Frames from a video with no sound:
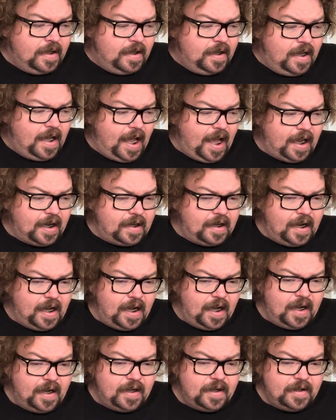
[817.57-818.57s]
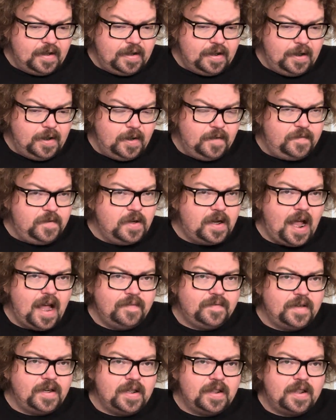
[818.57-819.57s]
And, you know, if you
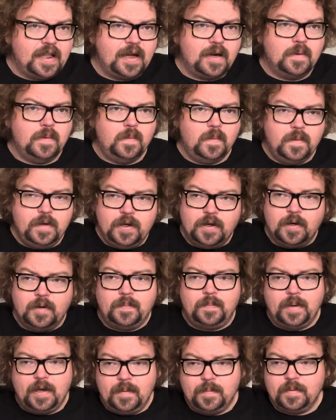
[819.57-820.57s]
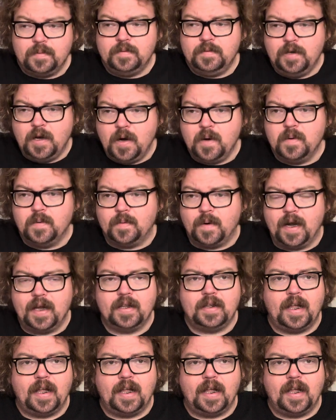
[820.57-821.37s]
have anything, you know, people know, right?